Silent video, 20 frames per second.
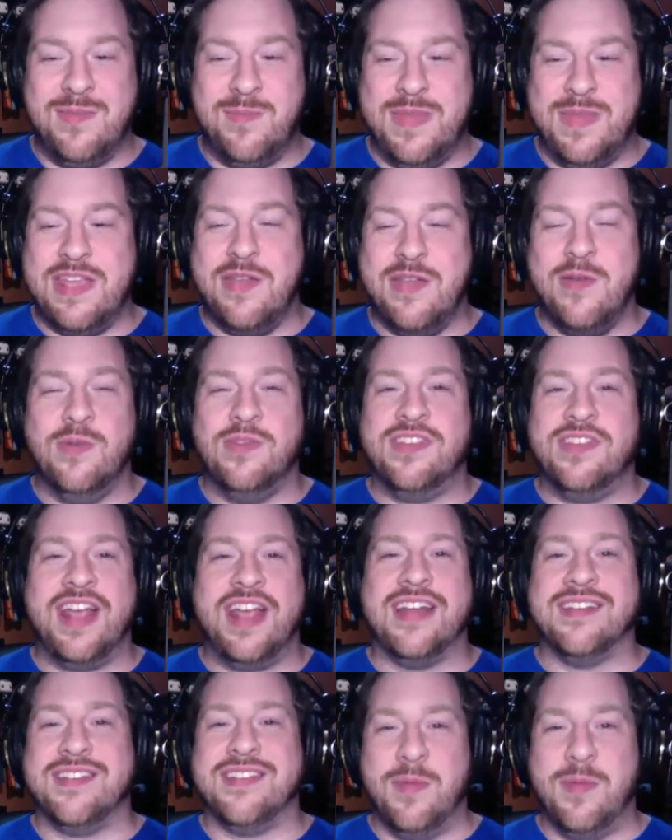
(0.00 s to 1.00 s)
be used
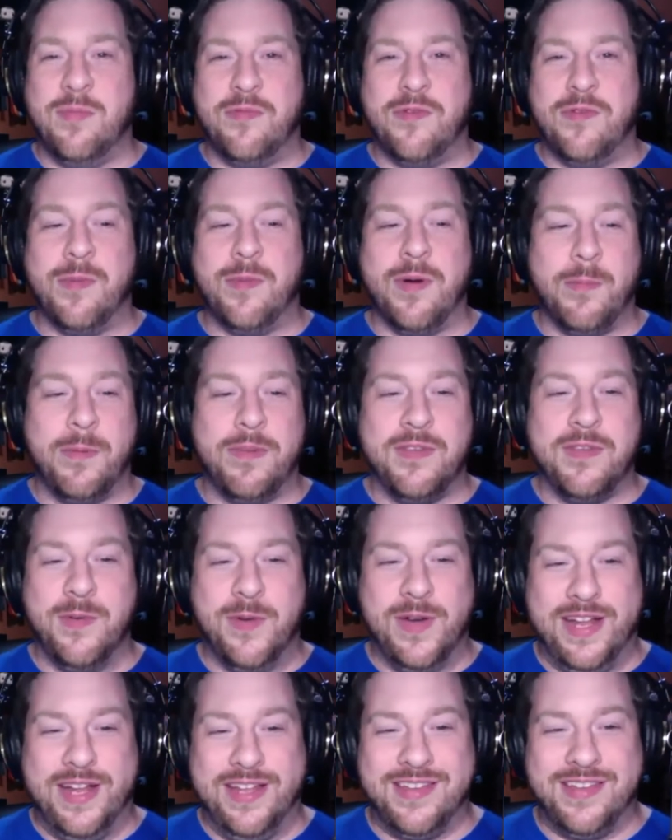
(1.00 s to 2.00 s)
against him for
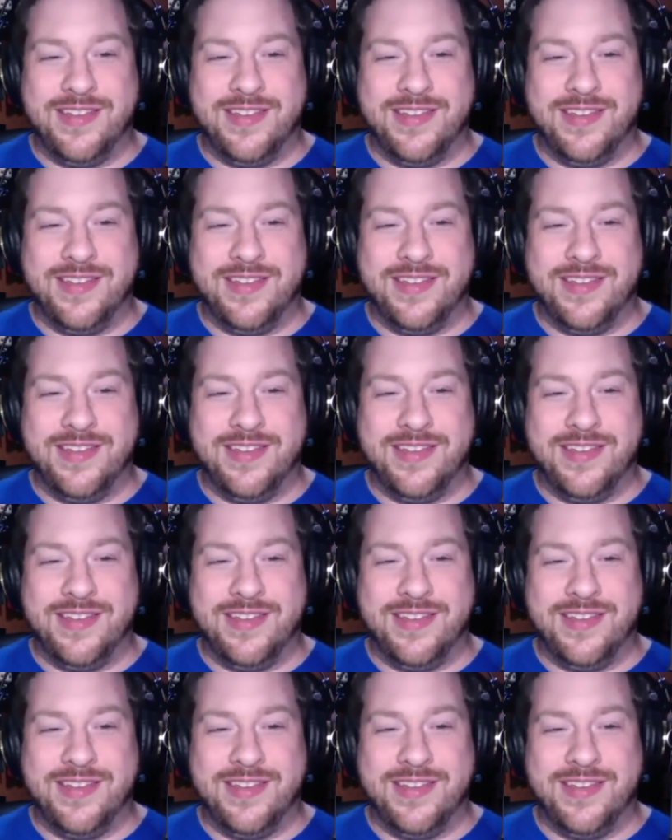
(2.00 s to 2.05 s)
perpetuity.